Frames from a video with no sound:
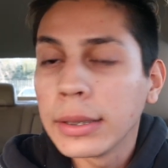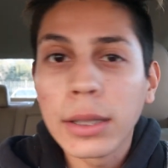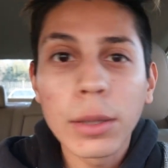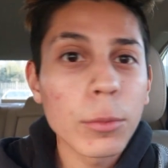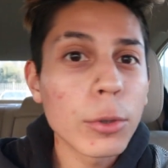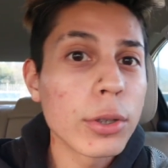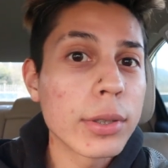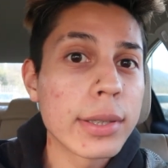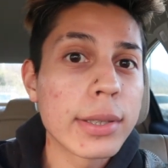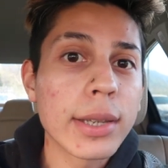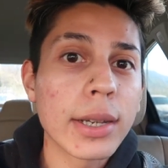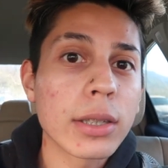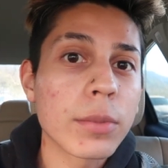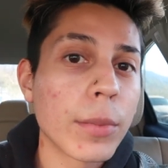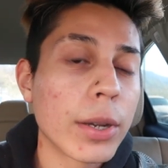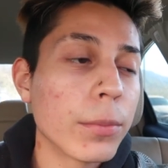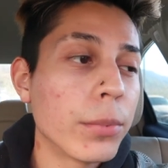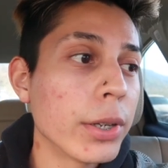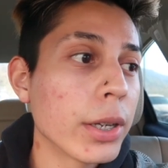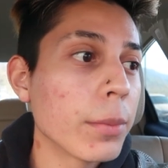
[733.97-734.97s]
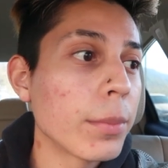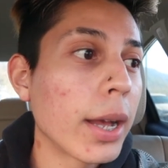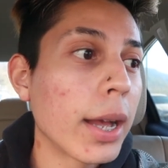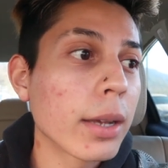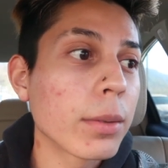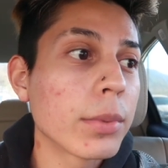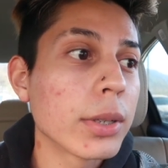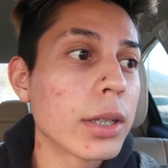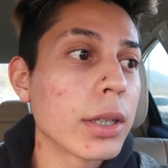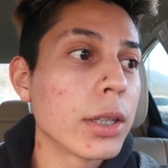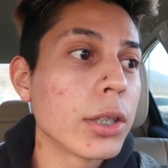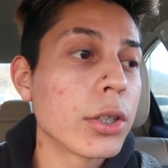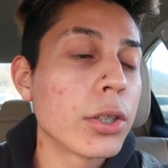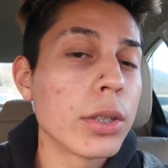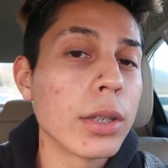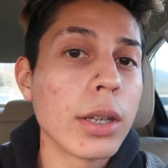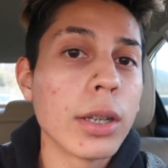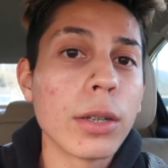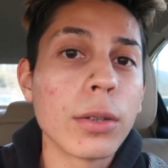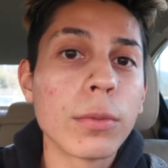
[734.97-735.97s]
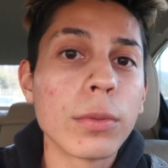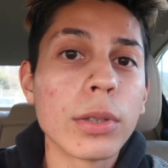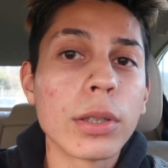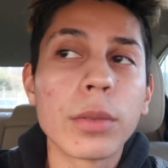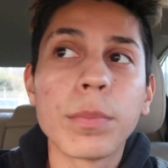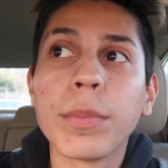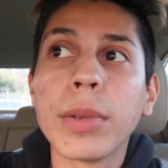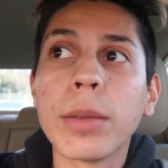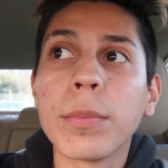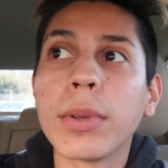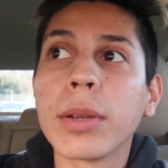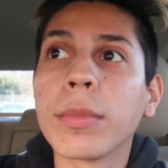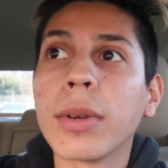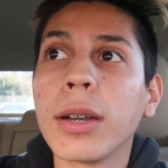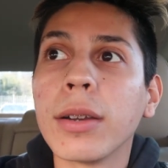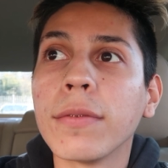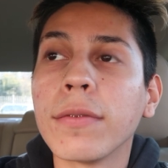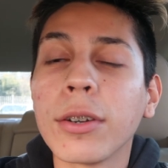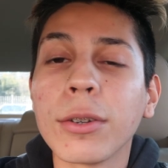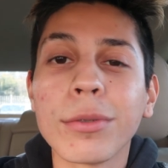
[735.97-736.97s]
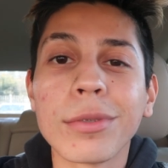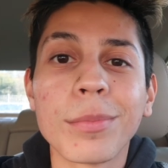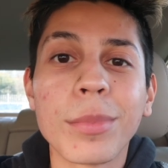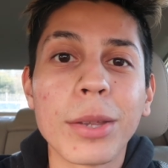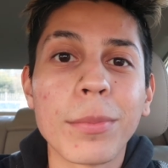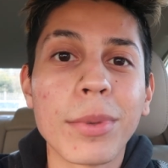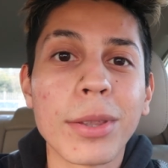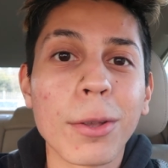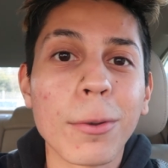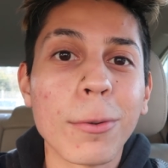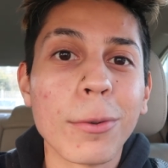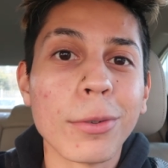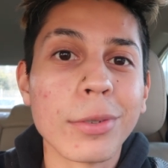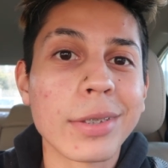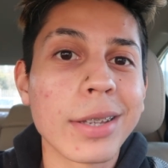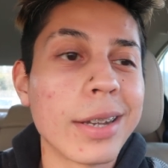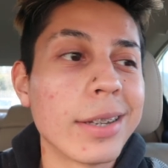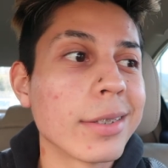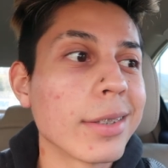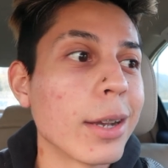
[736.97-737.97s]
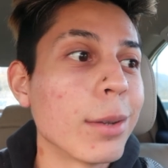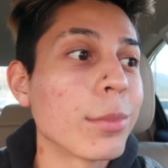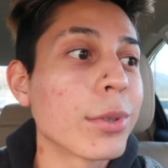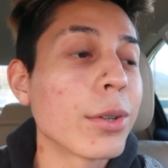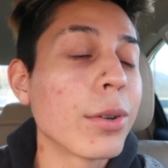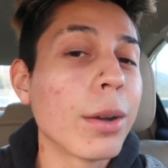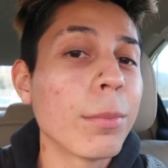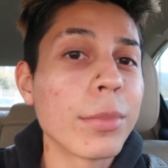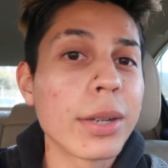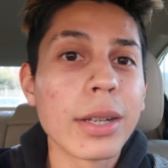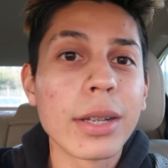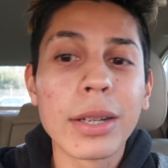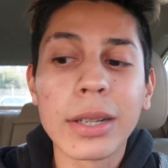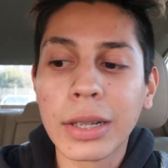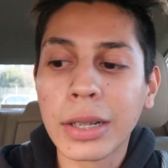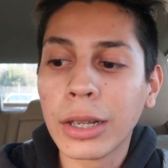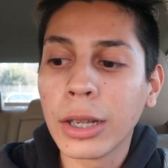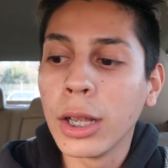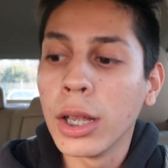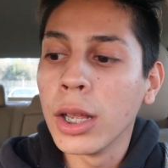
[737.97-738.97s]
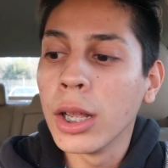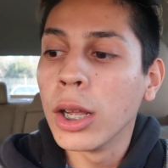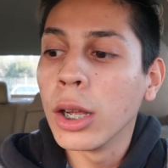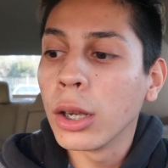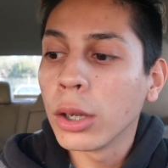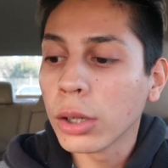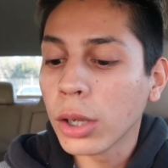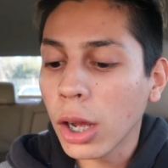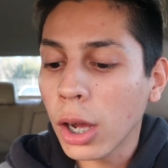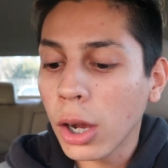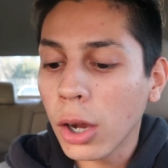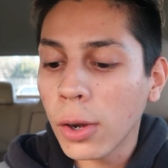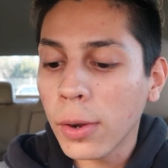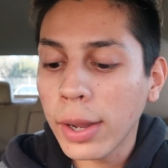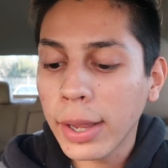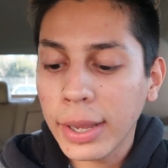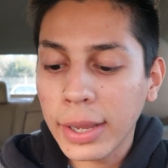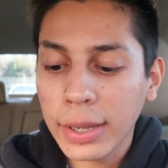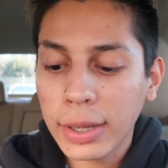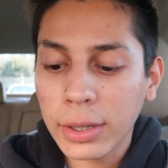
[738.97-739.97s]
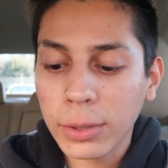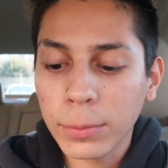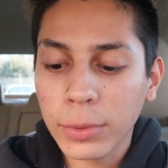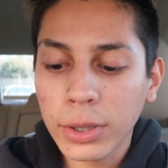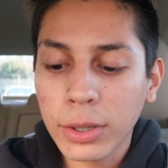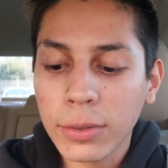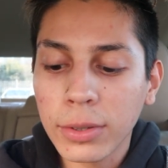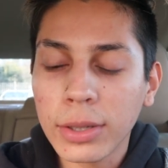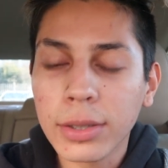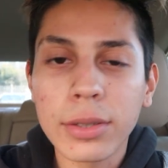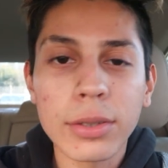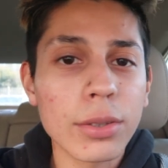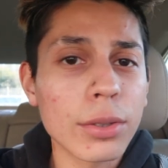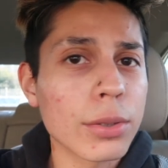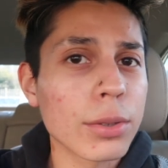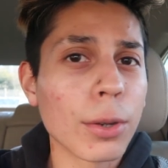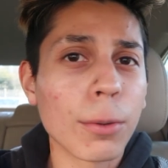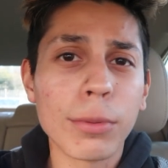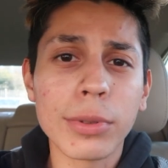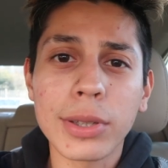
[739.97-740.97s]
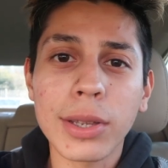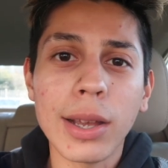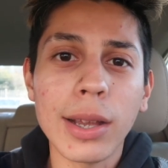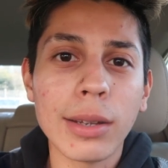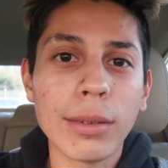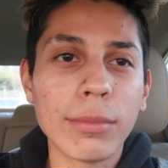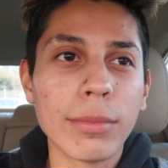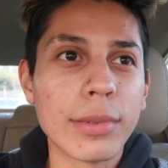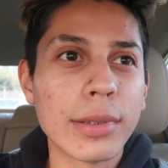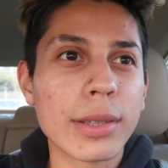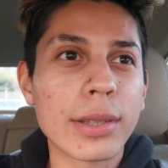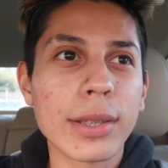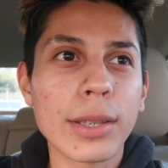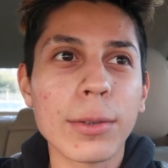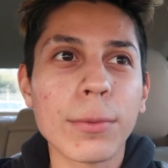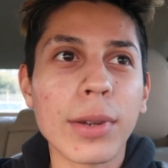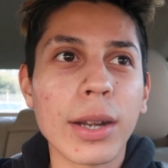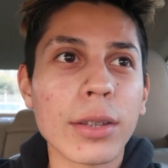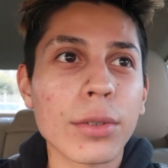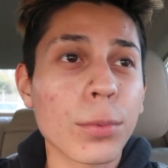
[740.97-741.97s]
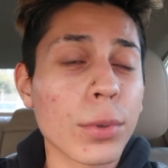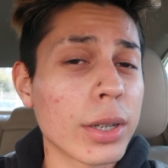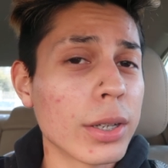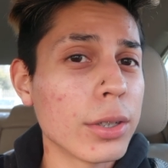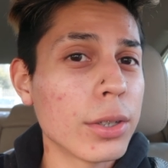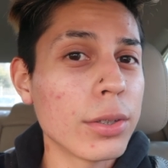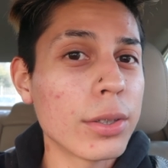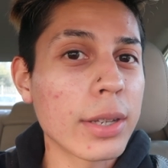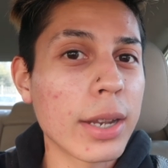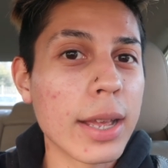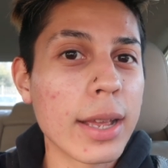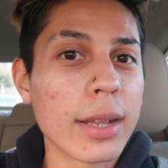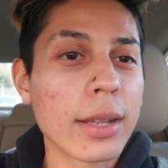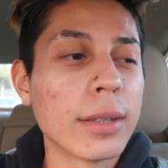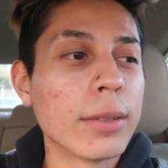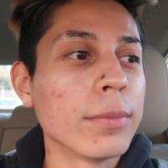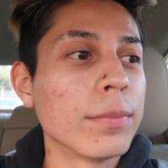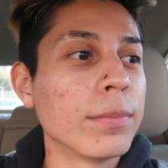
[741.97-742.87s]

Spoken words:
I'm going to text my pretty back because it was beeping, my phone was beeping the whole entire time. So I'm gonna go and we're going to just go inside and see what else we're gonna do today.